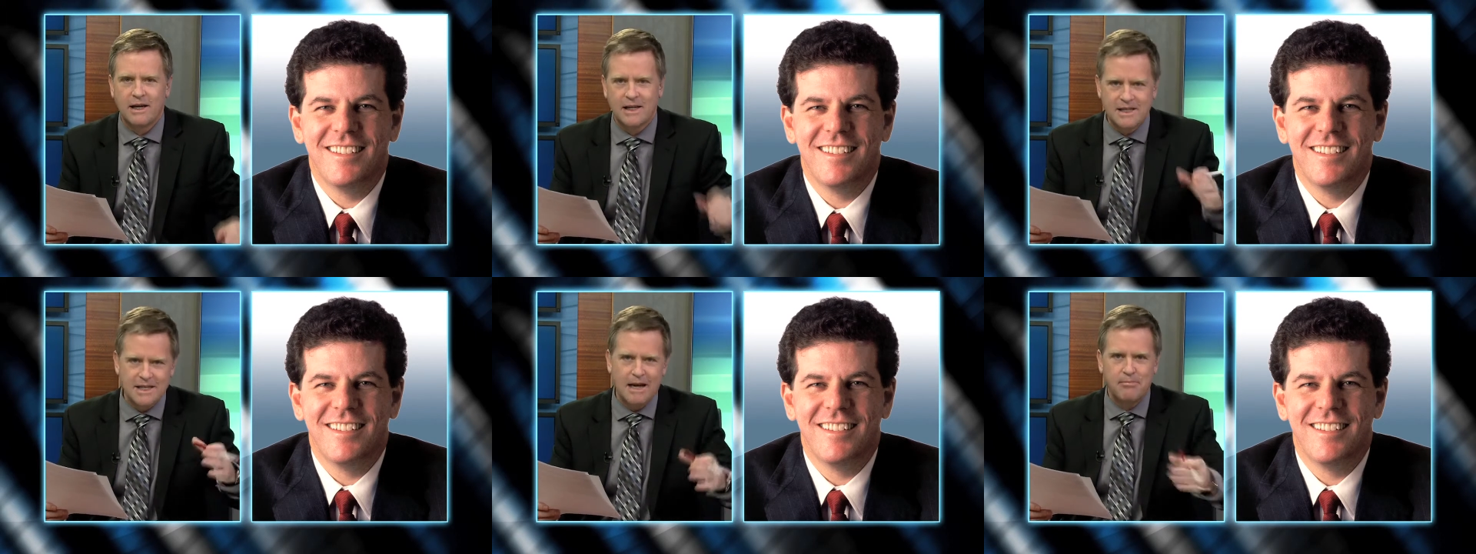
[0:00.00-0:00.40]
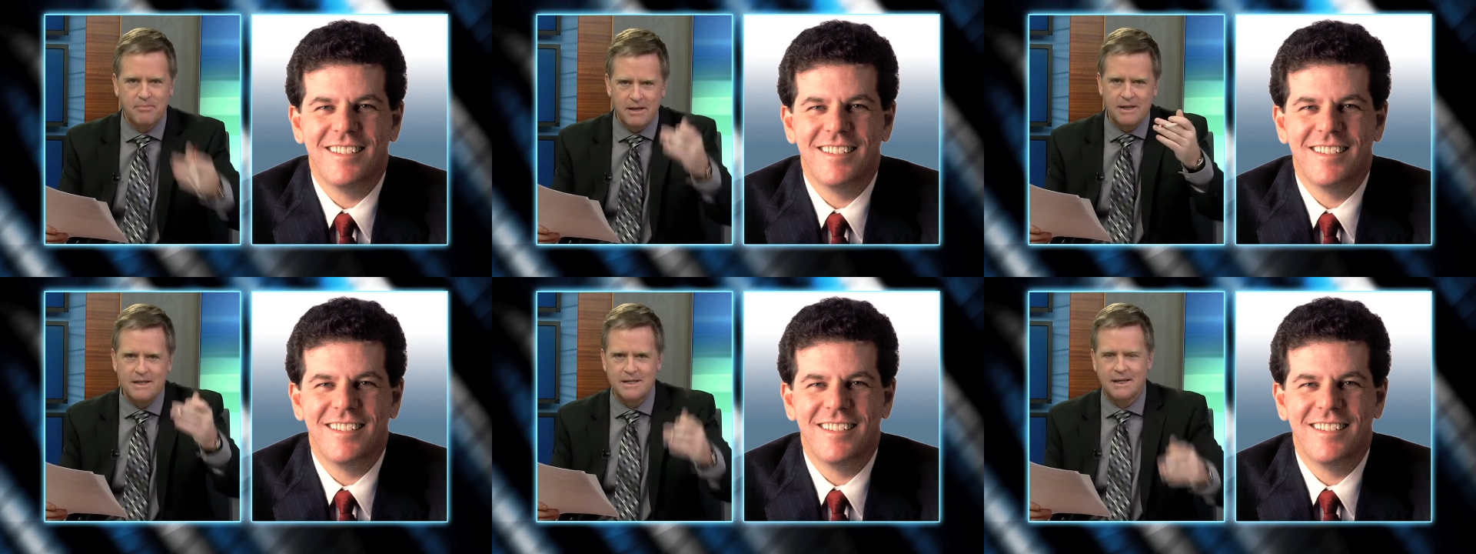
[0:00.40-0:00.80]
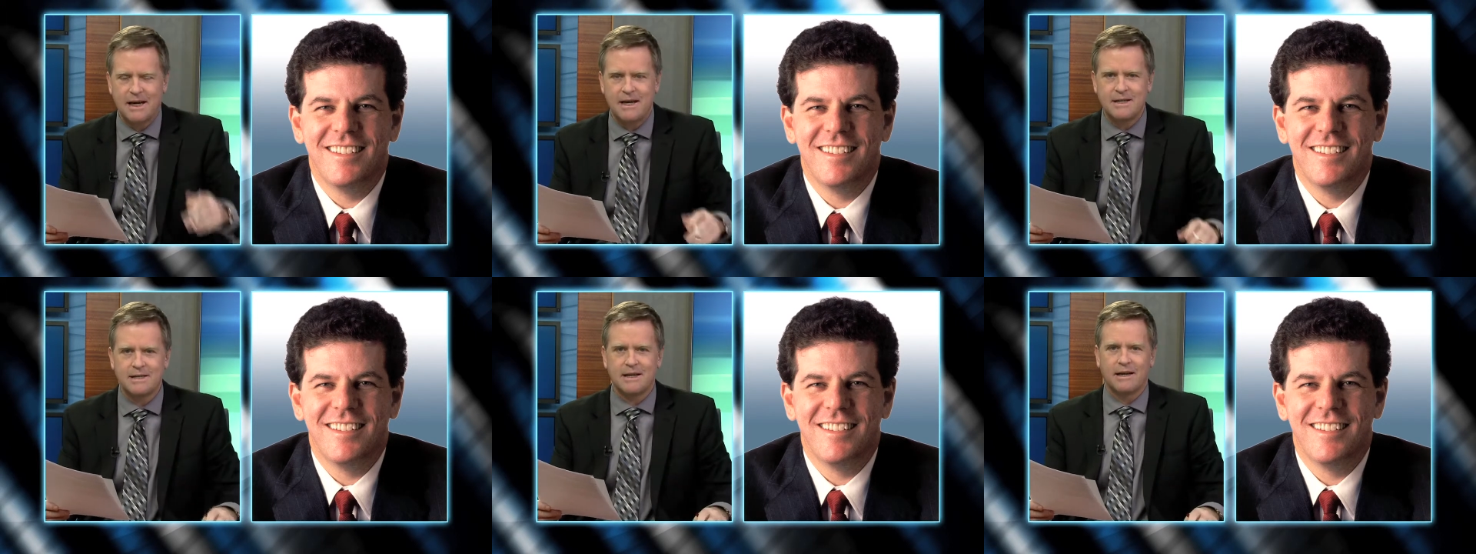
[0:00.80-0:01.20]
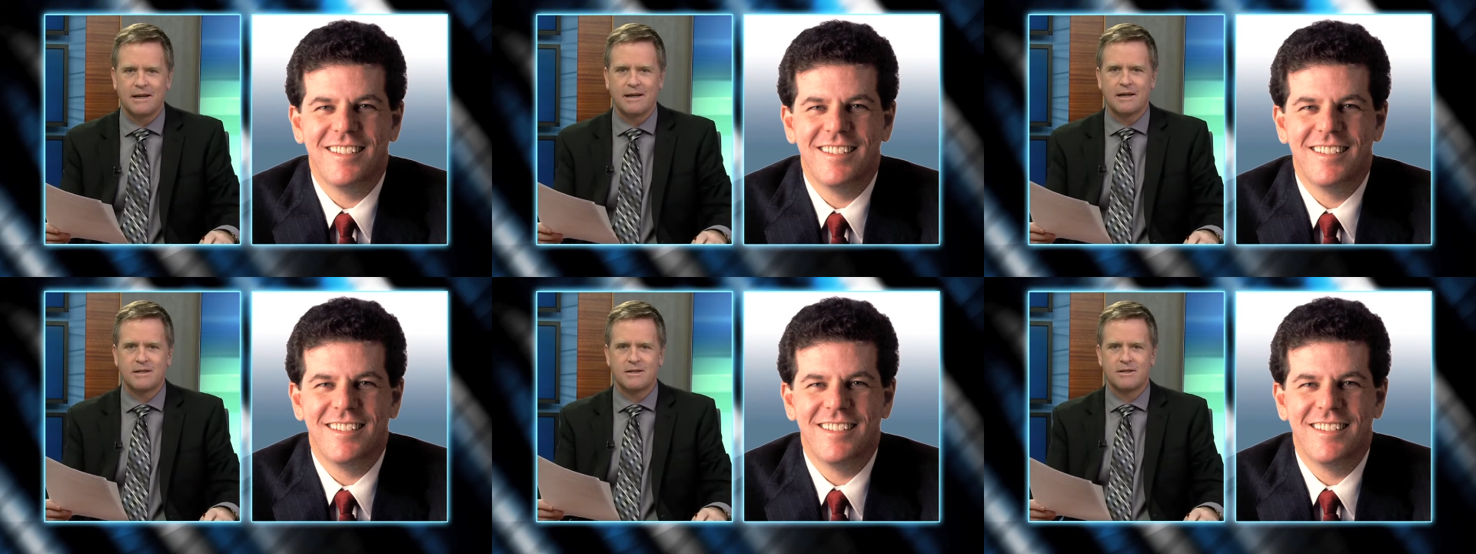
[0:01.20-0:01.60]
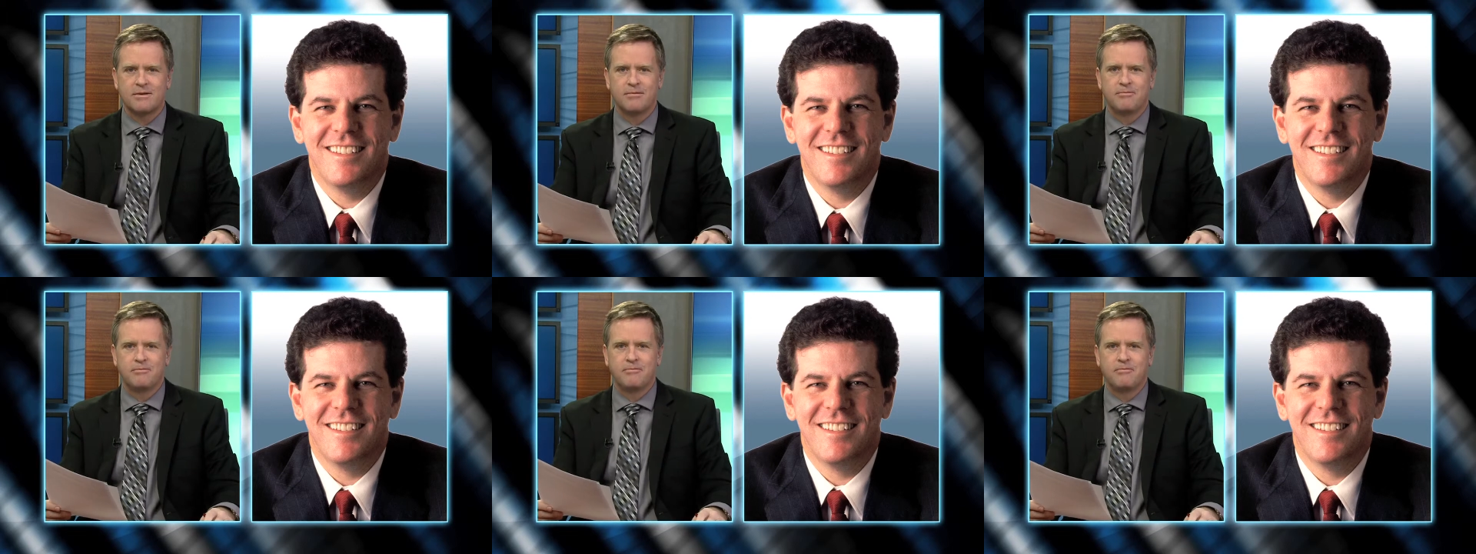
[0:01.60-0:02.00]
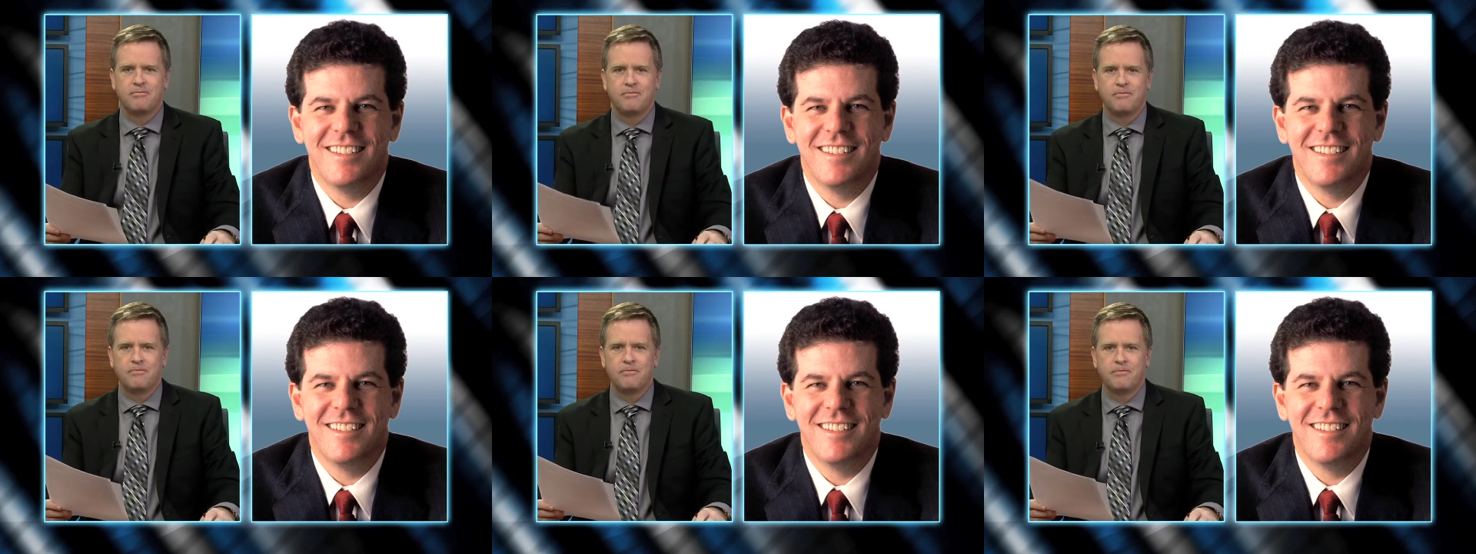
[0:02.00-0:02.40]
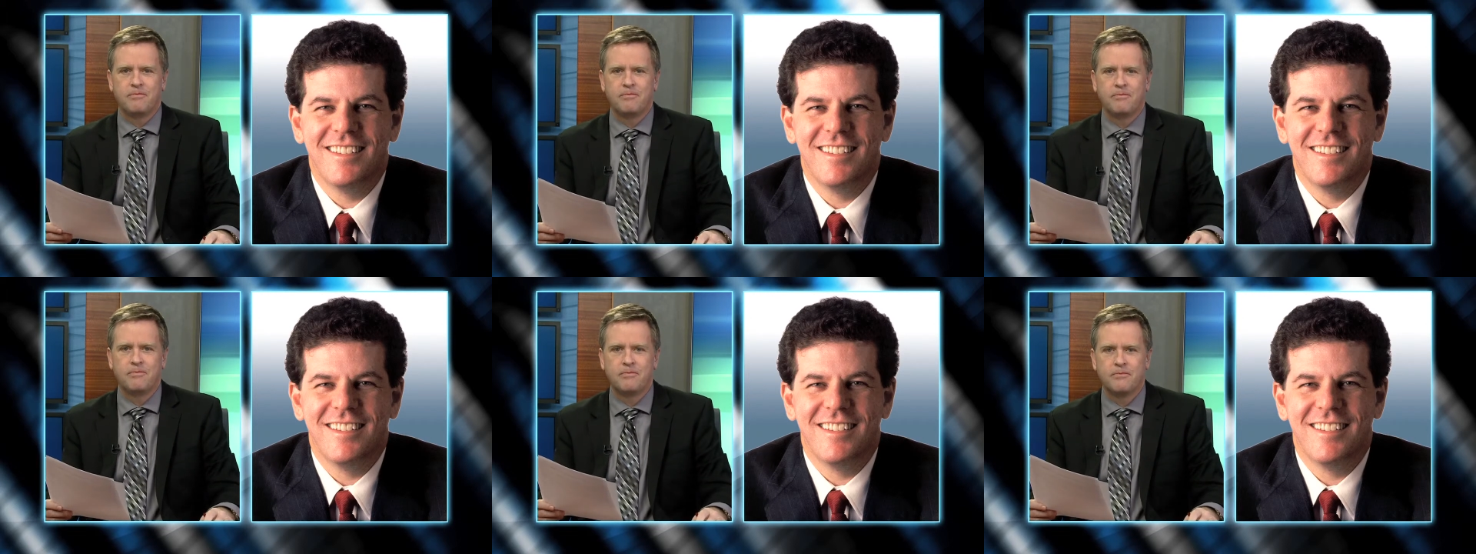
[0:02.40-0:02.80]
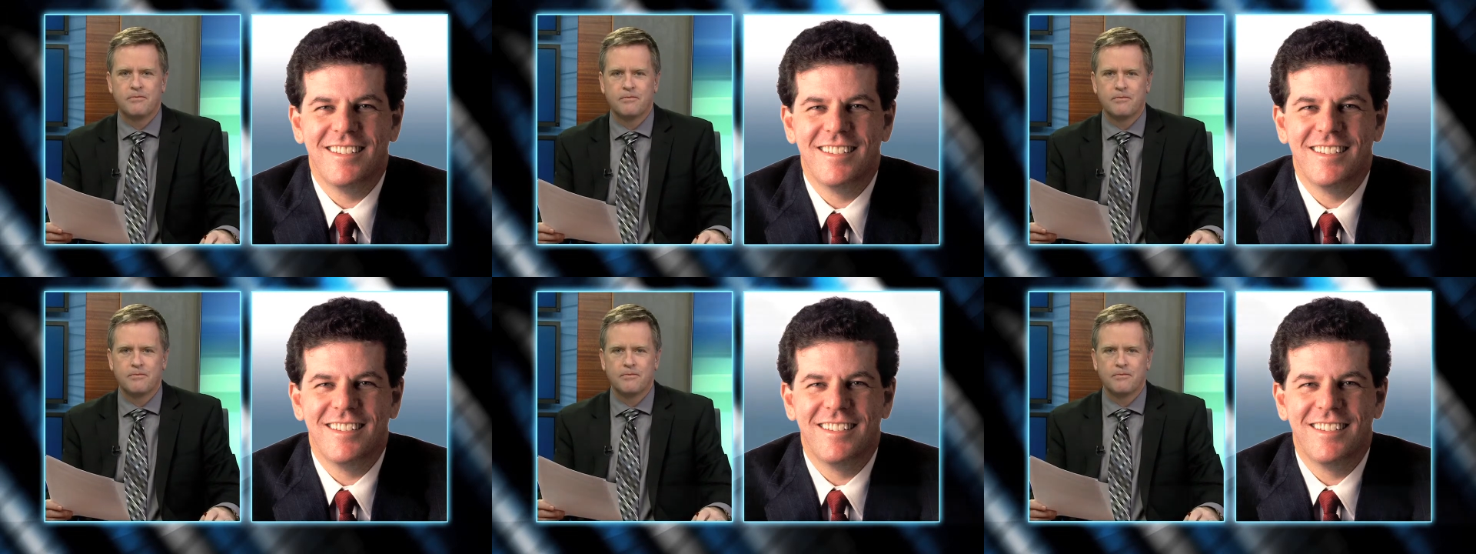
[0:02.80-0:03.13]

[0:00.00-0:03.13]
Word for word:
Speaker 1: except in this case, I guess. Well, front running, uh, uh